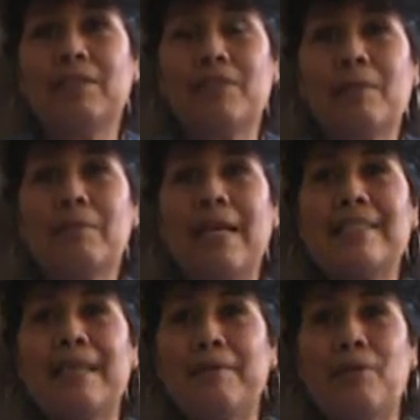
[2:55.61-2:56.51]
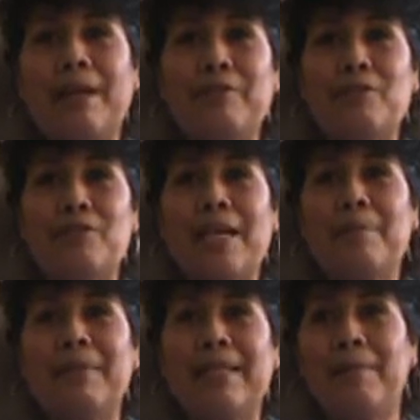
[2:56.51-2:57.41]
Yeah. Sometimes I don't have no
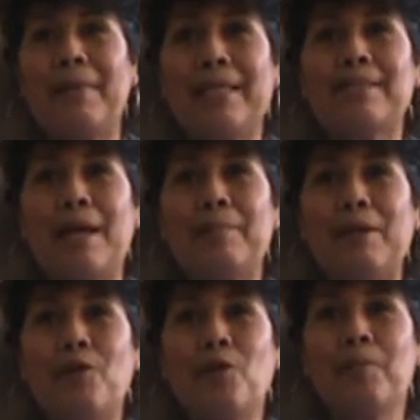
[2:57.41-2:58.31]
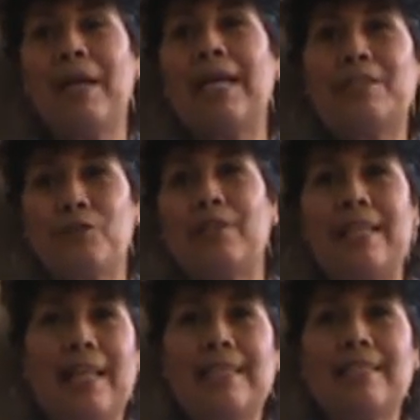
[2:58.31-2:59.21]
time and I make some at home. Yeah. So
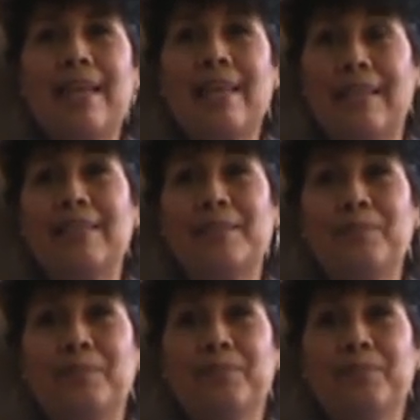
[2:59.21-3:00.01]
the next. But every baby that